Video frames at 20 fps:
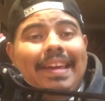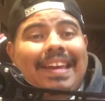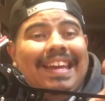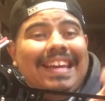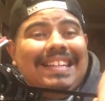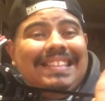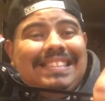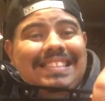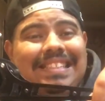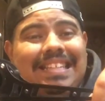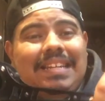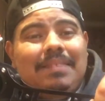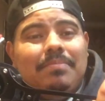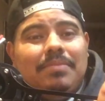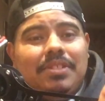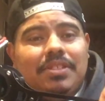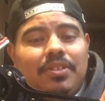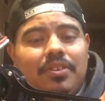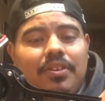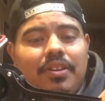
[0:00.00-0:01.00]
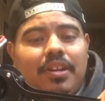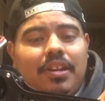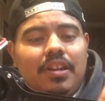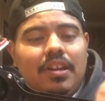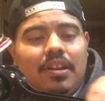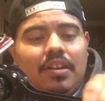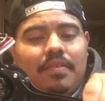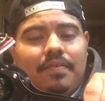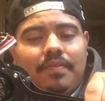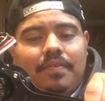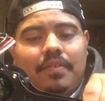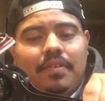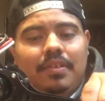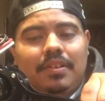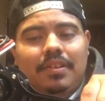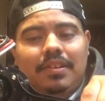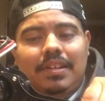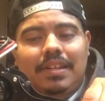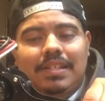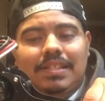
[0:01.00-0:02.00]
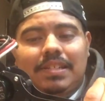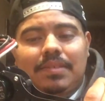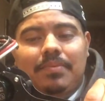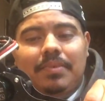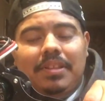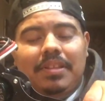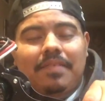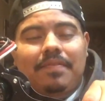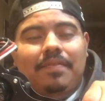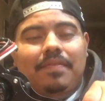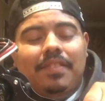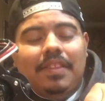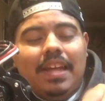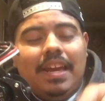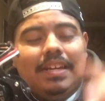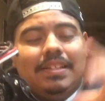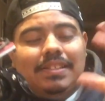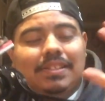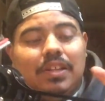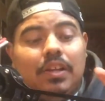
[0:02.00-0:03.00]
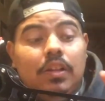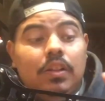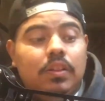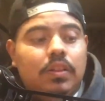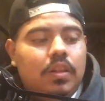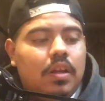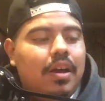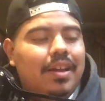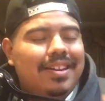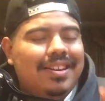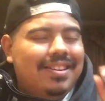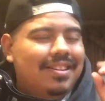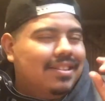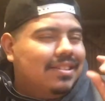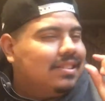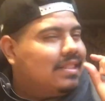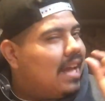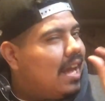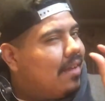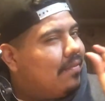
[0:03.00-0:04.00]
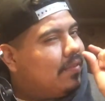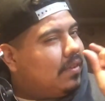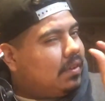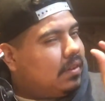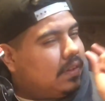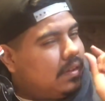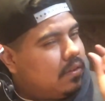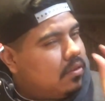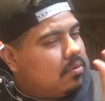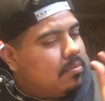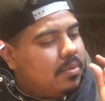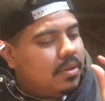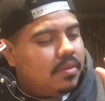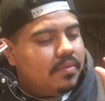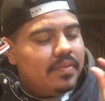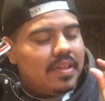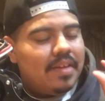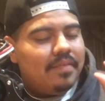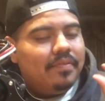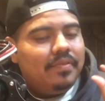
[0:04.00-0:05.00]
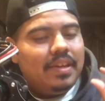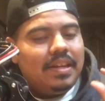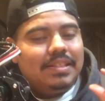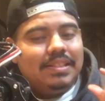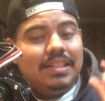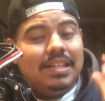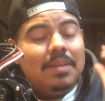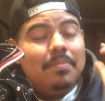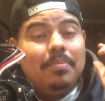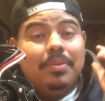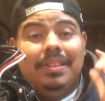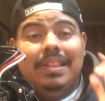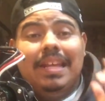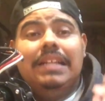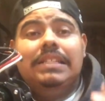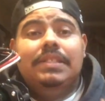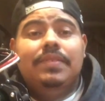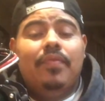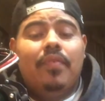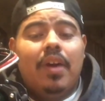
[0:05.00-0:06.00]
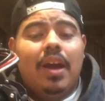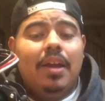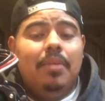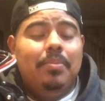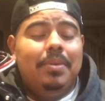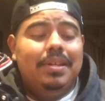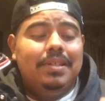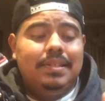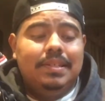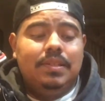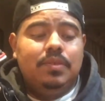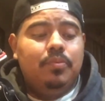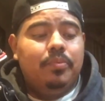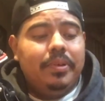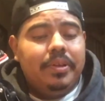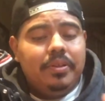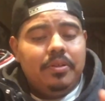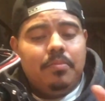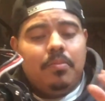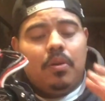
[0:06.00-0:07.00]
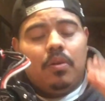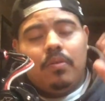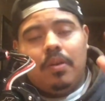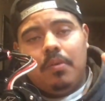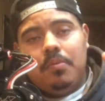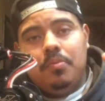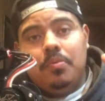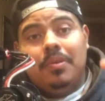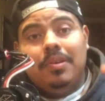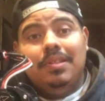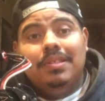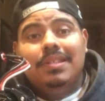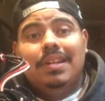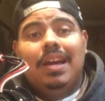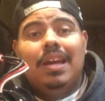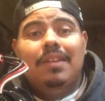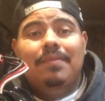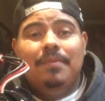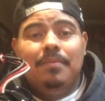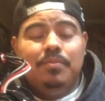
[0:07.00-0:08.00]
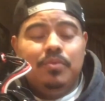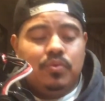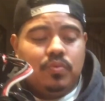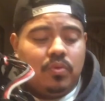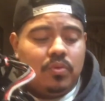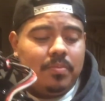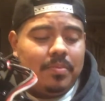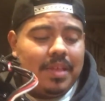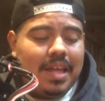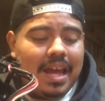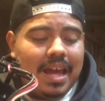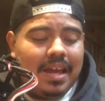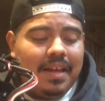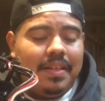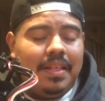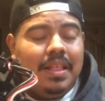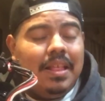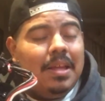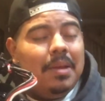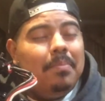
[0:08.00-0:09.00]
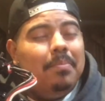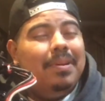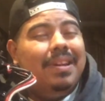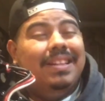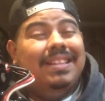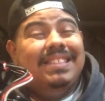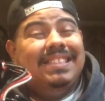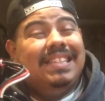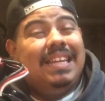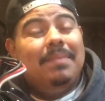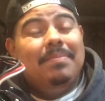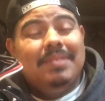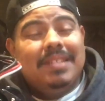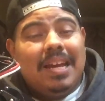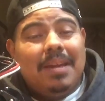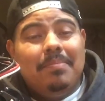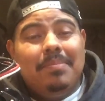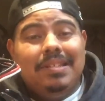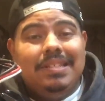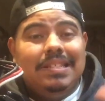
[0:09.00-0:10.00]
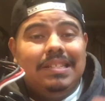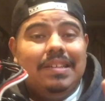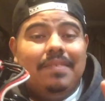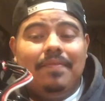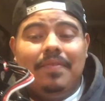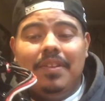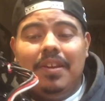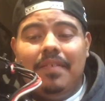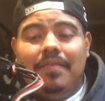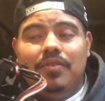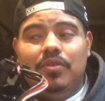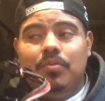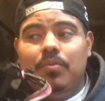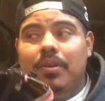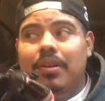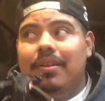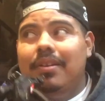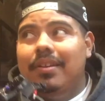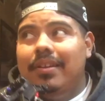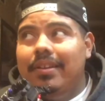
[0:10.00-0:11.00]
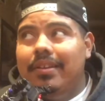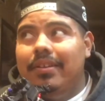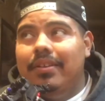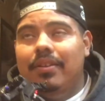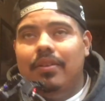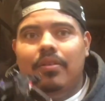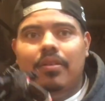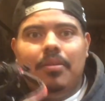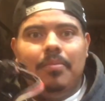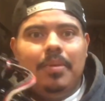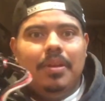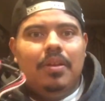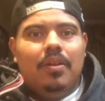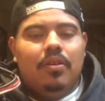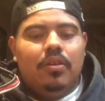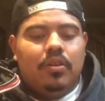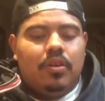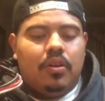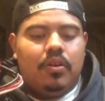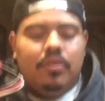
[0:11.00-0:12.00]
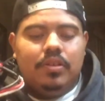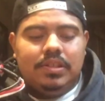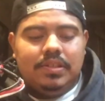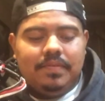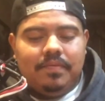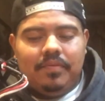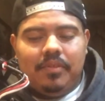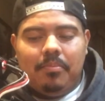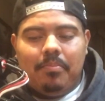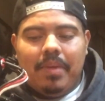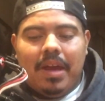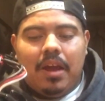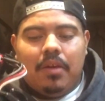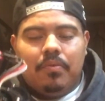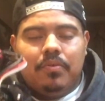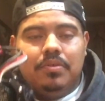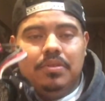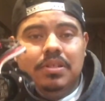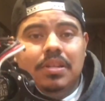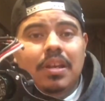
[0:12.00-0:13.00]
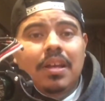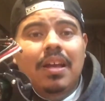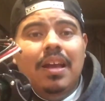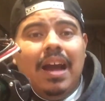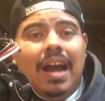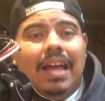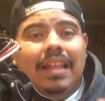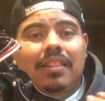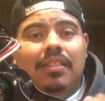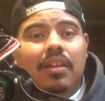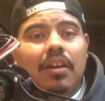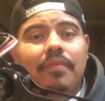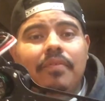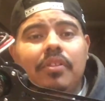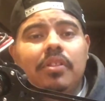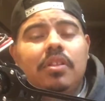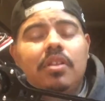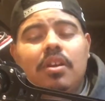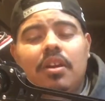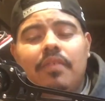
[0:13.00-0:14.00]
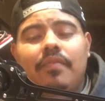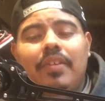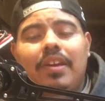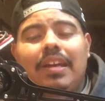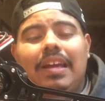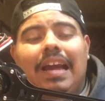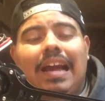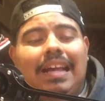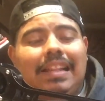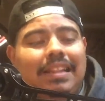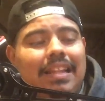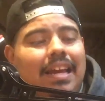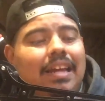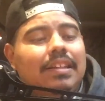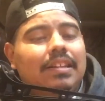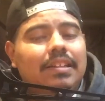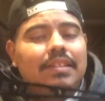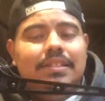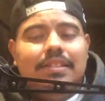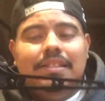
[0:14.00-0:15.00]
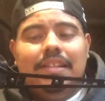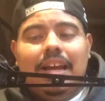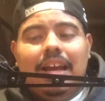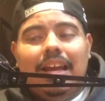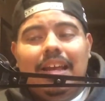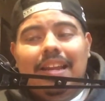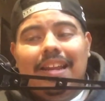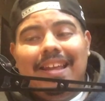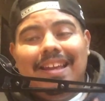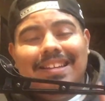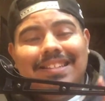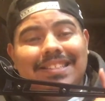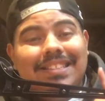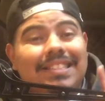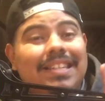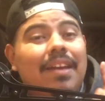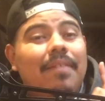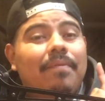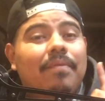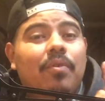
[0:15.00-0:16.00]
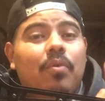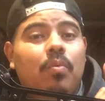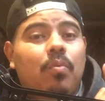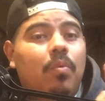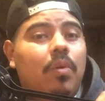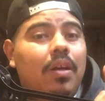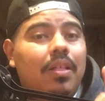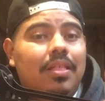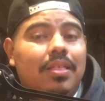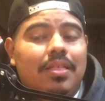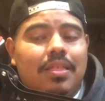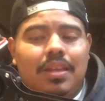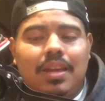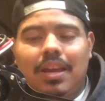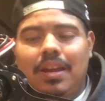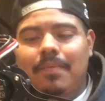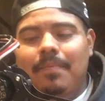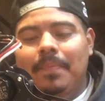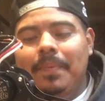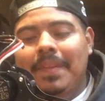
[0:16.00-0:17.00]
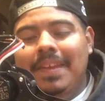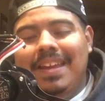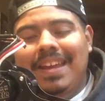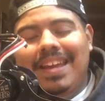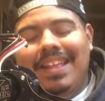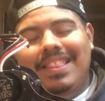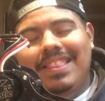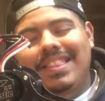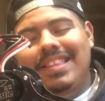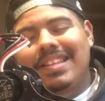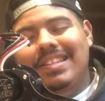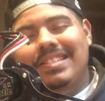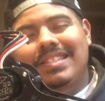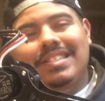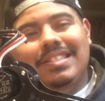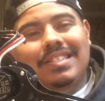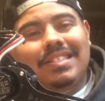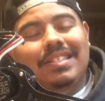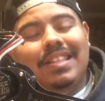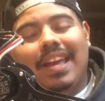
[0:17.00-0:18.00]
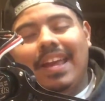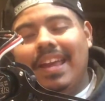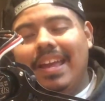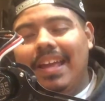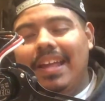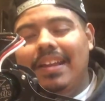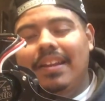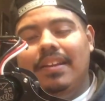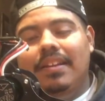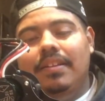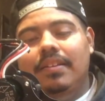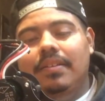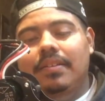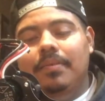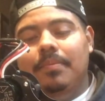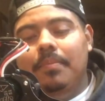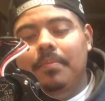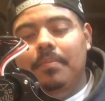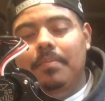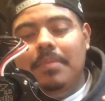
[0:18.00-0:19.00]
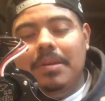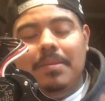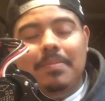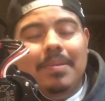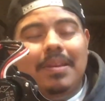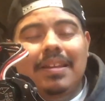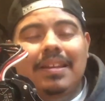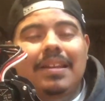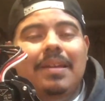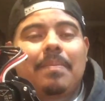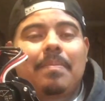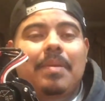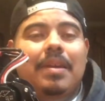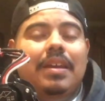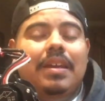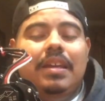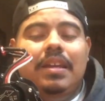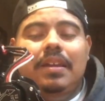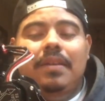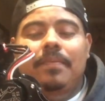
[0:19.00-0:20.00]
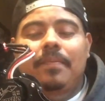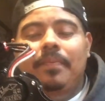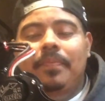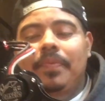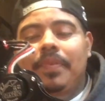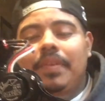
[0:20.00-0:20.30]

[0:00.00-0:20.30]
It seems sturdy enough. Doesn't really flex a lot. It does have a little bit of that flex in it, but that's fine because it's a wheelie bar, right? We wanted to kind of absorb that, but at the same time be stiff enough to where, you know what I mean, our car doesn't flip backwards. I love the look of it. I like the design, except for one thing. And this is, again, me being nitpicky.